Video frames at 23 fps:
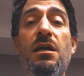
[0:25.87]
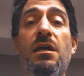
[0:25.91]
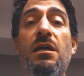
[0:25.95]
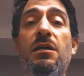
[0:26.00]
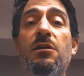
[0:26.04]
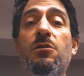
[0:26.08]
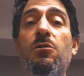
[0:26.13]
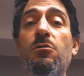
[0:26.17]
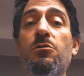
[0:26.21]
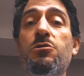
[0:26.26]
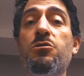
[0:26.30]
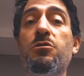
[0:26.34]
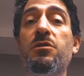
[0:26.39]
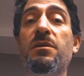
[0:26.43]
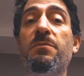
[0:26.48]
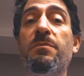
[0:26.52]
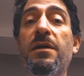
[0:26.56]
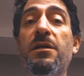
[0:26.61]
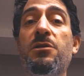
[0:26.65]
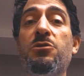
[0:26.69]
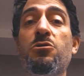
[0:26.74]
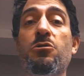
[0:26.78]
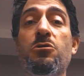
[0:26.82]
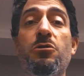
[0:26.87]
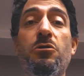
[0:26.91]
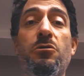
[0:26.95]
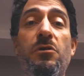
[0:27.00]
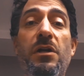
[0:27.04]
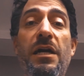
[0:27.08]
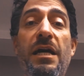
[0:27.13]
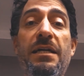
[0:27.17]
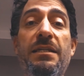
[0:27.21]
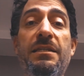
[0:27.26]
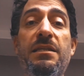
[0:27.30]
It also depends on your
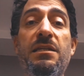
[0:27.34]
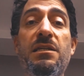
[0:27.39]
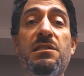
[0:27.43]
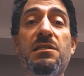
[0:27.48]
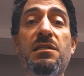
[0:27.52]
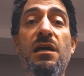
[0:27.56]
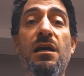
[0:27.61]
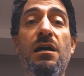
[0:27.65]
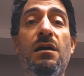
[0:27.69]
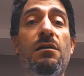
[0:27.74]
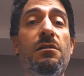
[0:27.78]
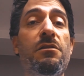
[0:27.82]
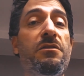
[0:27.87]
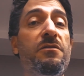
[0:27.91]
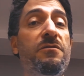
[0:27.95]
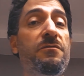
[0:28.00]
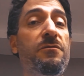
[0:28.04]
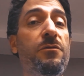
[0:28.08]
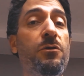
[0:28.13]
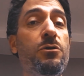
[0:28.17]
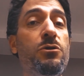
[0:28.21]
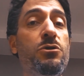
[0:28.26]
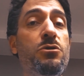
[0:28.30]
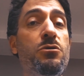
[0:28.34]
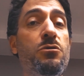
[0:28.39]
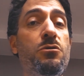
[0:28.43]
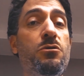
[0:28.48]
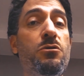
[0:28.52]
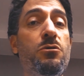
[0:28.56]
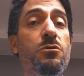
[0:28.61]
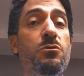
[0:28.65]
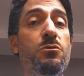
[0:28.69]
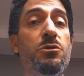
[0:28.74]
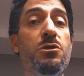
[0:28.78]
writing style, the fonts you
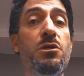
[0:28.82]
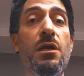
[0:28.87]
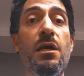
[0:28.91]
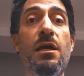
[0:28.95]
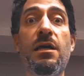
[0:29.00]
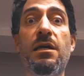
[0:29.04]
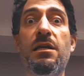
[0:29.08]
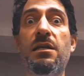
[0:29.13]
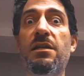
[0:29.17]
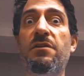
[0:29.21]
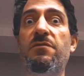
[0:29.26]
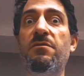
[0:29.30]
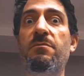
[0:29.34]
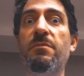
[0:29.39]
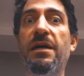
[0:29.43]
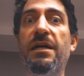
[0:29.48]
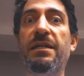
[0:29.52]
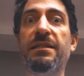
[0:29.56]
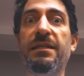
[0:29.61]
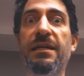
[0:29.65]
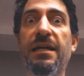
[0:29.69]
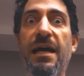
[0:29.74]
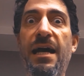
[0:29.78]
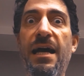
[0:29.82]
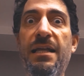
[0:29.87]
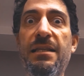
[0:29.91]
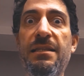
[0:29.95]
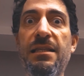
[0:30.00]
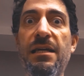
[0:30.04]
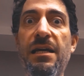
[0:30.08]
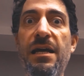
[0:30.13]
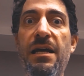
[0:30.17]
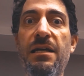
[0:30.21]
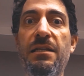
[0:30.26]
use, never mind
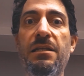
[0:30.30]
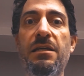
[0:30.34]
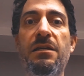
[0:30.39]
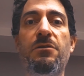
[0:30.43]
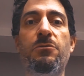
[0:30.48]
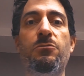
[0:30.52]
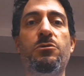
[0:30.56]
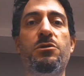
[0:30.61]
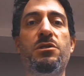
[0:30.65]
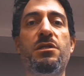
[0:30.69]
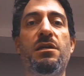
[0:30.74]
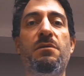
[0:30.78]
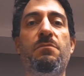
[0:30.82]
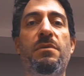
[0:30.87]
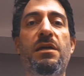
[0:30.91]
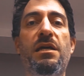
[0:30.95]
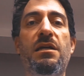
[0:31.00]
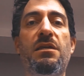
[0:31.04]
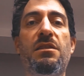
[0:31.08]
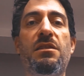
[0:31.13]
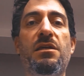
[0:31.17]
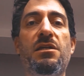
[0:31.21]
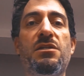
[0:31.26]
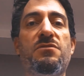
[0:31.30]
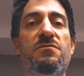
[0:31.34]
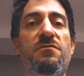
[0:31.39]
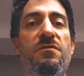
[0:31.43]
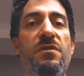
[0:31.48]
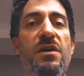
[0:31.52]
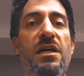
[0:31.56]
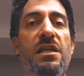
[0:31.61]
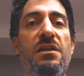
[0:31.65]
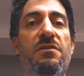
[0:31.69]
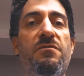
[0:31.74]
handwriting, which can make things
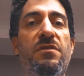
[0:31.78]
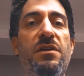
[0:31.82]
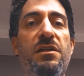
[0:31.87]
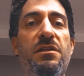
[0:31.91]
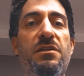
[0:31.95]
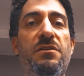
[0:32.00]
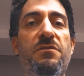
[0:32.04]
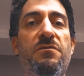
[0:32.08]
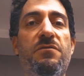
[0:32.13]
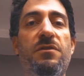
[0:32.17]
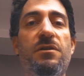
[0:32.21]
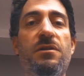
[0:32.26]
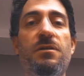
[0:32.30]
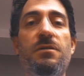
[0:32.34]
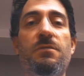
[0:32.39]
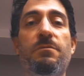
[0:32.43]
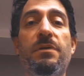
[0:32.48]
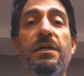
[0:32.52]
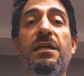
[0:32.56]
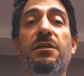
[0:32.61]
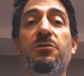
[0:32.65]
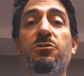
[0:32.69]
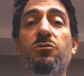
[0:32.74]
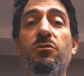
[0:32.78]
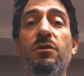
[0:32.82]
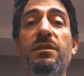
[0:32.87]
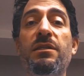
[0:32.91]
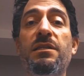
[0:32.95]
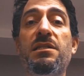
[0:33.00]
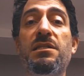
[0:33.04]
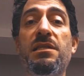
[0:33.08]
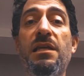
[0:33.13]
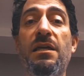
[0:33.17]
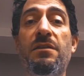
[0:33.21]
very, very different. But I do
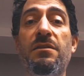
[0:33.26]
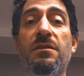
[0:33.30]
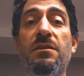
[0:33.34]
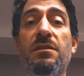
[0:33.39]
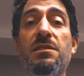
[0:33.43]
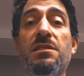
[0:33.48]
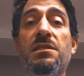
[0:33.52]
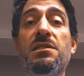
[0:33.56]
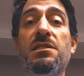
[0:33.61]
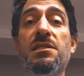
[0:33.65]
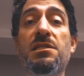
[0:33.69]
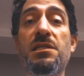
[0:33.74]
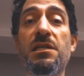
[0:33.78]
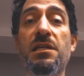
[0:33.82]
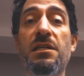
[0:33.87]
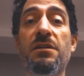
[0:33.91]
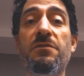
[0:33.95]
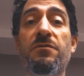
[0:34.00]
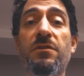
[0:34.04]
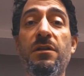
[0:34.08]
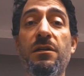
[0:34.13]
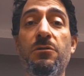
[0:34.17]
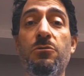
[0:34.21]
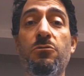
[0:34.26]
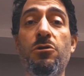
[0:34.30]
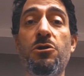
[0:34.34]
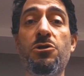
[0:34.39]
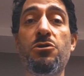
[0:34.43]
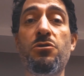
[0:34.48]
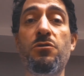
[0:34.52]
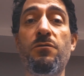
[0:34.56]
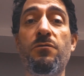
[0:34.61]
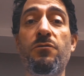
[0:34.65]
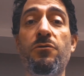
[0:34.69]
understand that this is a significant
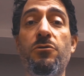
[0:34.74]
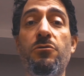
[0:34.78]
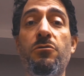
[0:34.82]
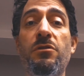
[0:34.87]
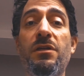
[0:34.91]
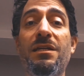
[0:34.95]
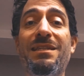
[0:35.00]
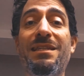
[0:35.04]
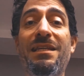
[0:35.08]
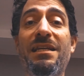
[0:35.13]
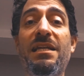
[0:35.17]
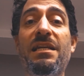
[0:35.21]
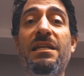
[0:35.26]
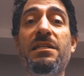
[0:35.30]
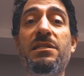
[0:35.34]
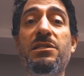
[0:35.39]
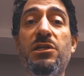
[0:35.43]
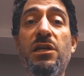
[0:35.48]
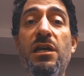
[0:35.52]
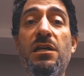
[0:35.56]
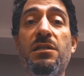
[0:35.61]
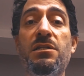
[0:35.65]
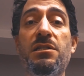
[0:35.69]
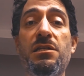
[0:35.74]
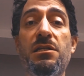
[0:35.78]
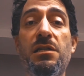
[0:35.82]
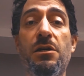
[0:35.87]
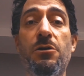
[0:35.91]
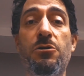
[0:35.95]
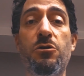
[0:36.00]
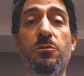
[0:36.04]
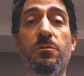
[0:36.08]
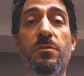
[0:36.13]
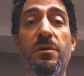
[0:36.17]
question for you that really changes how
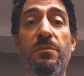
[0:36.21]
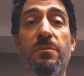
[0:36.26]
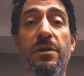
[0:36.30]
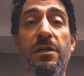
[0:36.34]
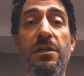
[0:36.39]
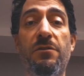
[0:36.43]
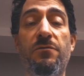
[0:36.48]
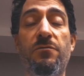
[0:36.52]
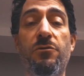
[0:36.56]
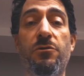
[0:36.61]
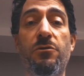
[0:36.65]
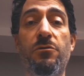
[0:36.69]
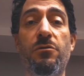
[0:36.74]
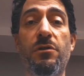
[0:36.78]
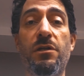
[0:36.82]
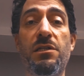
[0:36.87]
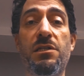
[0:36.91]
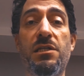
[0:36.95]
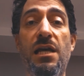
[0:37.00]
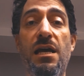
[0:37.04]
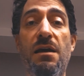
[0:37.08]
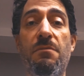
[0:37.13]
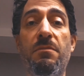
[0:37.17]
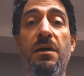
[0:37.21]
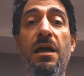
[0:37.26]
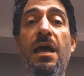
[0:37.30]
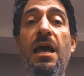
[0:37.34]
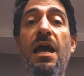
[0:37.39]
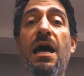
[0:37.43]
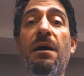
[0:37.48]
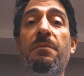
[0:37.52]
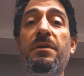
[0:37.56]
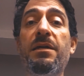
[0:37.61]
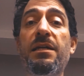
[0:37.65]
you're preparing for your exam.
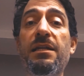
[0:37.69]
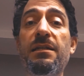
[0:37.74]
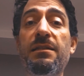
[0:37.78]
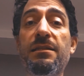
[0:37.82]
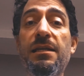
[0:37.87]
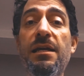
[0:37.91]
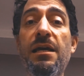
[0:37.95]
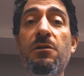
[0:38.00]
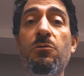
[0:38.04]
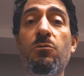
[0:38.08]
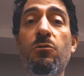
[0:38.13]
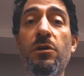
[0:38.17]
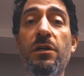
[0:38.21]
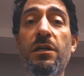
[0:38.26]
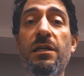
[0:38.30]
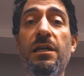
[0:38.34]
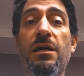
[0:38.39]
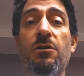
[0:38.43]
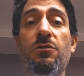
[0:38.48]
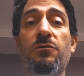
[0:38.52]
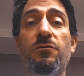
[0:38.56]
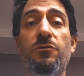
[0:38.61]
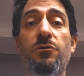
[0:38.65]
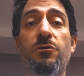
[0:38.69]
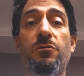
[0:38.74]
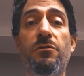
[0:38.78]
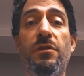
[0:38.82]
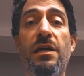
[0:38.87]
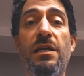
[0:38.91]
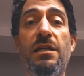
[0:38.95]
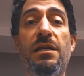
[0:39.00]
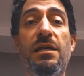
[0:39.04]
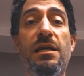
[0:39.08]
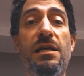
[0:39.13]
I'm going to try and work it out for you
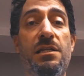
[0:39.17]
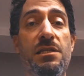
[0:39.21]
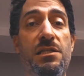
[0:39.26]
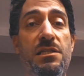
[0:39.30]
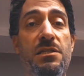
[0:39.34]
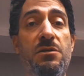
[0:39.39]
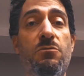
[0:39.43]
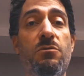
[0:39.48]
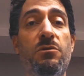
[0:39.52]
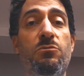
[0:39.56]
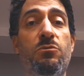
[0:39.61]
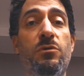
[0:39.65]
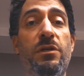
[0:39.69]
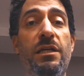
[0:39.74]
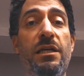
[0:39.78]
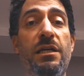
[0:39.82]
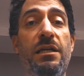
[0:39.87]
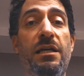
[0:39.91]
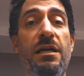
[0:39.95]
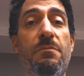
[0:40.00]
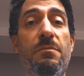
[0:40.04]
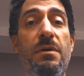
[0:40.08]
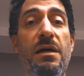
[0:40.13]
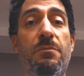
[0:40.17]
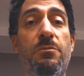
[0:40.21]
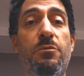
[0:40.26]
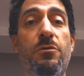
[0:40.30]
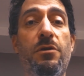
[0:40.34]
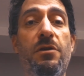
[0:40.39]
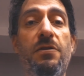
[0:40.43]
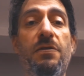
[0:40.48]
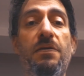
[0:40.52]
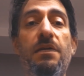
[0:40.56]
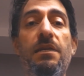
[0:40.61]
then and see what we can come up
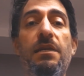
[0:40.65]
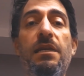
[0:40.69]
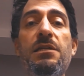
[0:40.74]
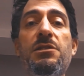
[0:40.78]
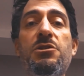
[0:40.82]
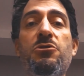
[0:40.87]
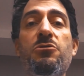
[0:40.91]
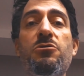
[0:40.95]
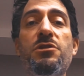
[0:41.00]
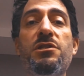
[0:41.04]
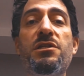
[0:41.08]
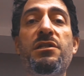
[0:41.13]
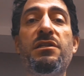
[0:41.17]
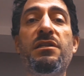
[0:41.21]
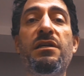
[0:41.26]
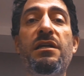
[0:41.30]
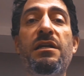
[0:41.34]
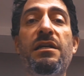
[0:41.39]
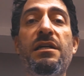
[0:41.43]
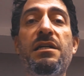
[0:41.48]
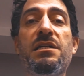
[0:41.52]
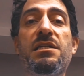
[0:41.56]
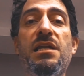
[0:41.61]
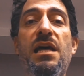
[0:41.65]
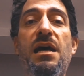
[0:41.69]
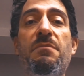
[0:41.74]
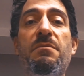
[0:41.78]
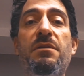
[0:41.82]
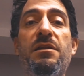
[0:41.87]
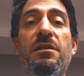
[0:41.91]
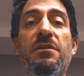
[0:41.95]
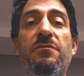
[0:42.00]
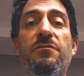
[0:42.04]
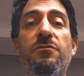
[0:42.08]
with. Let's consider an exam
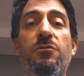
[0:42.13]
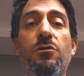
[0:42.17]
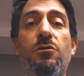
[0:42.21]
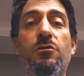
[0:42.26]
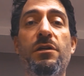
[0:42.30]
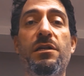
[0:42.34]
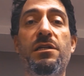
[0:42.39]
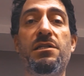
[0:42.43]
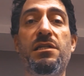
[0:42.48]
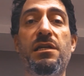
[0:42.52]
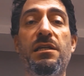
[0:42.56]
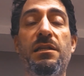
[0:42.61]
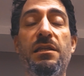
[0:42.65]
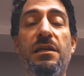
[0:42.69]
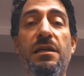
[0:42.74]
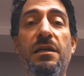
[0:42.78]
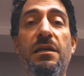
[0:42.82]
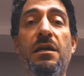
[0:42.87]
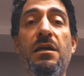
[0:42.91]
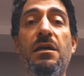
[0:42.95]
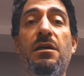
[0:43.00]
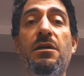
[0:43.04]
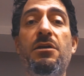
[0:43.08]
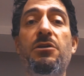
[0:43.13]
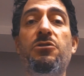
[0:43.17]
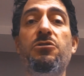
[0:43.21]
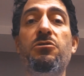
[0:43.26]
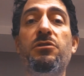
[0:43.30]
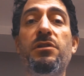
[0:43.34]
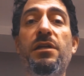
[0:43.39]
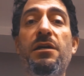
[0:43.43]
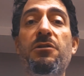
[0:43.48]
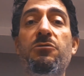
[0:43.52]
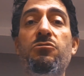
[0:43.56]
in the following setting. You're
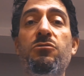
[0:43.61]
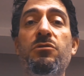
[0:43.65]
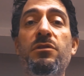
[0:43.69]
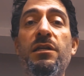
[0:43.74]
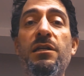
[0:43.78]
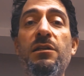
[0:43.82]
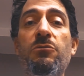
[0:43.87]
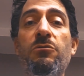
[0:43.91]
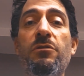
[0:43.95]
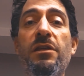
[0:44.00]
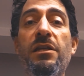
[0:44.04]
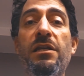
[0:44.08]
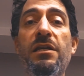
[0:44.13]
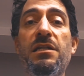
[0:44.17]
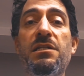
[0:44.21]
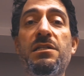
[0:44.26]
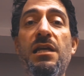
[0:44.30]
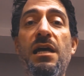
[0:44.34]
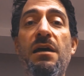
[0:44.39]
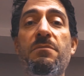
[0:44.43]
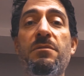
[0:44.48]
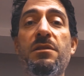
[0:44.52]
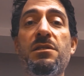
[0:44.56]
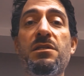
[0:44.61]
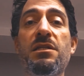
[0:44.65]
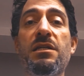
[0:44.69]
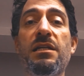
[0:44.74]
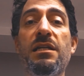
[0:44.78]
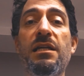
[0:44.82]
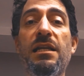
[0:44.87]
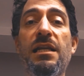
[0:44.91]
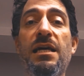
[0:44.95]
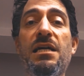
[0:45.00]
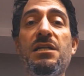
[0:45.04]
trying to deal with an exam that's going
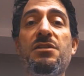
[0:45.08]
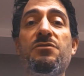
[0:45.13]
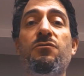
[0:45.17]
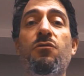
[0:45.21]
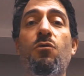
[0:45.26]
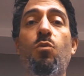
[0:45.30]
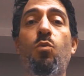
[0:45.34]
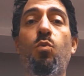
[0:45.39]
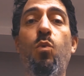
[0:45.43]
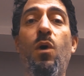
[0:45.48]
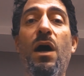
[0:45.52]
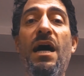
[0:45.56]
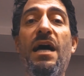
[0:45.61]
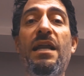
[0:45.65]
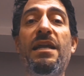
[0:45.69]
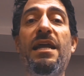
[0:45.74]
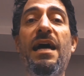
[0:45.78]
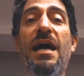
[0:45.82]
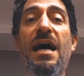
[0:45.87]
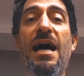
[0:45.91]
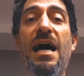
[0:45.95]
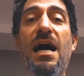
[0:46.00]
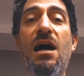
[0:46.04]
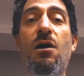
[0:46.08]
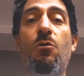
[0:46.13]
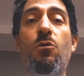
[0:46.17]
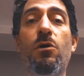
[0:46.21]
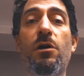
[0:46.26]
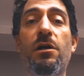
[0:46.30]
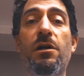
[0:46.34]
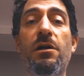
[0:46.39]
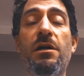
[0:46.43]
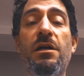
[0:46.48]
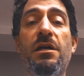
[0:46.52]
to last for 1
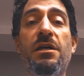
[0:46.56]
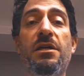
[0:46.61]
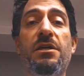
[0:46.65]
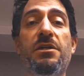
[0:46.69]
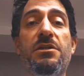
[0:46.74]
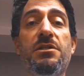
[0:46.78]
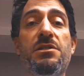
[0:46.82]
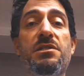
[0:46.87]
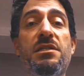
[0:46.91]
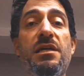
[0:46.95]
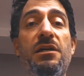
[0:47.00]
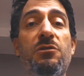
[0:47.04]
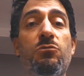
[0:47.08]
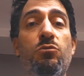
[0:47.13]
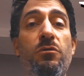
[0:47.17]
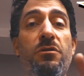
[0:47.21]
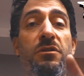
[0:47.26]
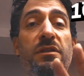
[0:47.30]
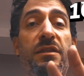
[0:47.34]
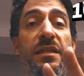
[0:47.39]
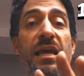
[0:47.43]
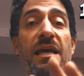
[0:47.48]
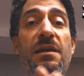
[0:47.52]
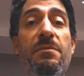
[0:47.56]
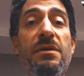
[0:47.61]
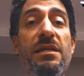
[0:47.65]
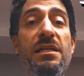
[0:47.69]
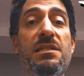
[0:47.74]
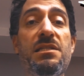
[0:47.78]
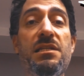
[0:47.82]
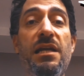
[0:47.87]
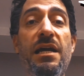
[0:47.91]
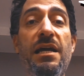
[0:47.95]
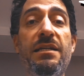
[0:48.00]
hour. You start with 10
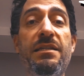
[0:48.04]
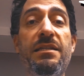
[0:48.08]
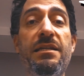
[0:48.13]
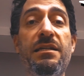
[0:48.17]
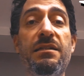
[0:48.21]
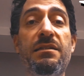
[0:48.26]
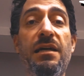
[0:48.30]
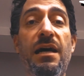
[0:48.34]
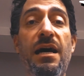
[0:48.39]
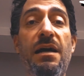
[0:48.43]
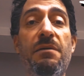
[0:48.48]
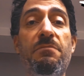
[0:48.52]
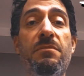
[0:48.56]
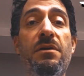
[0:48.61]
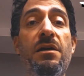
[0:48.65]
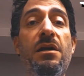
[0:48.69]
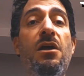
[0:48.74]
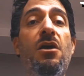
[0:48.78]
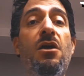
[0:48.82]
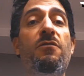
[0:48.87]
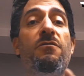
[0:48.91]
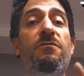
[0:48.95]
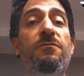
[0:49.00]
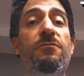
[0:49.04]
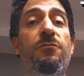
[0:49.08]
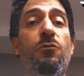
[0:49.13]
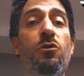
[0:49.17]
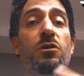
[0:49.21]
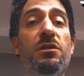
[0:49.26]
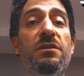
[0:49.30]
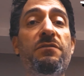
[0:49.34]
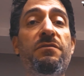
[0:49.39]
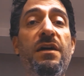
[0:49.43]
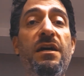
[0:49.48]
minutes writing time,
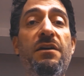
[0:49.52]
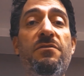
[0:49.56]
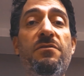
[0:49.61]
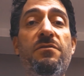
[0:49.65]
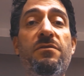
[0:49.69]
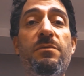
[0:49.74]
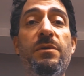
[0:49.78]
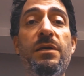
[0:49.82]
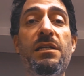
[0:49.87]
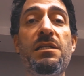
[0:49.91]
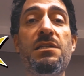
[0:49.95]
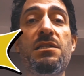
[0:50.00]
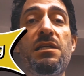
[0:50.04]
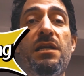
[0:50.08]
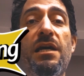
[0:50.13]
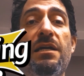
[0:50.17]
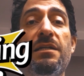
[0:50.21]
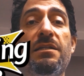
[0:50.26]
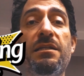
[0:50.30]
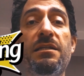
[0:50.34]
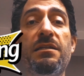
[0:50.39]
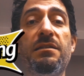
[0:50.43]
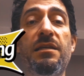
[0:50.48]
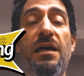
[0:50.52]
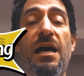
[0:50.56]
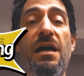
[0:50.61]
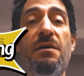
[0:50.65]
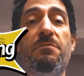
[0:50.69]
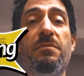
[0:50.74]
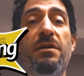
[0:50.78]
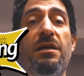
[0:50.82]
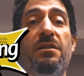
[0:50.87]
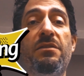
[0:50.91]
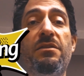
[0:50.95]
45 minutes writing
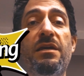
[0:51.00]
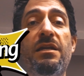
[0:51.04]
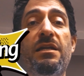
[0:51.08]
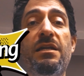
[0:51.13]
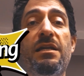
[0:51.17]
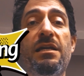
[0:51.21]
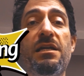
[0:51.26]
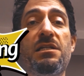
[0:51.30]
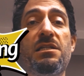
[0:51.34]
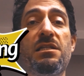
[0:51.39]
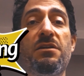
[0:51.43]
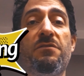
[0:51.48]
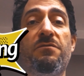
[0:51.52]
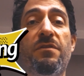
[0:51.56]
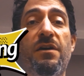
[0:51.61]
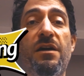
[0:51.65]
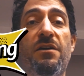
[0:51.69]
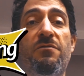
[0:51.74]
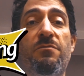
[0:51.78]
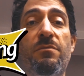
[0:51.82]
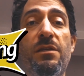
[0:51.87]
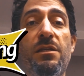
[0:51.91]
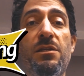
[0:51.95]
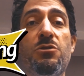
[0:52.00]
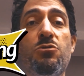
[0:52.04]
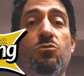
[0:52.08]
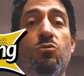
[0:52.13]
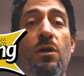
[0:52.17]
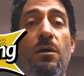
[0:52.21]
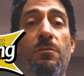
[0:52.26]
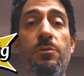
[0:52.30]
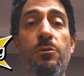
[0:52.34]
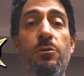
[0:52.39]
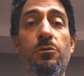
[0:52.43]
time, and then an extra 5 minutes to
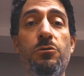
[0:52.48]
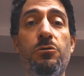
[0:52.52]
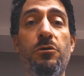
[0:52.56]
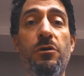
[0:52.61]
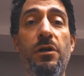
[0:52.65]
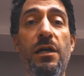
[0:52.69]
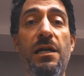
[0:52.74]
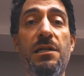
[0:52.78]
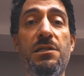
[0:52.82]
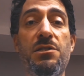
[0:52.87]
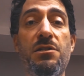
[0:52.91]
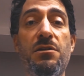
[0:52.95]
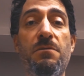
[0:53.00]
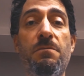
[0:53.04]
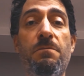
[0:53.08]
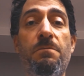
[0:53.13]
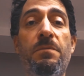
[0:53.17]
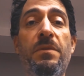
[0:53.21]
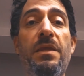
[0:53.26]
upload your answer.